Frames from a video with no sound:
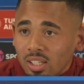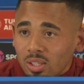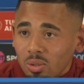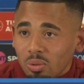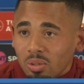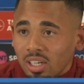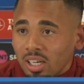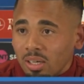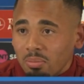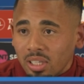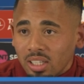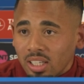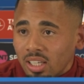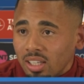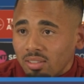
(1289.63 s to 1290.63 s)
to come
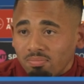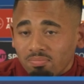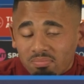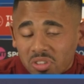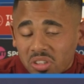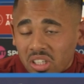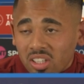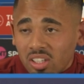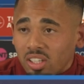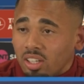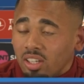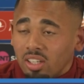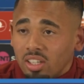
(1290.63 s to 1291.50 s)
and then say the,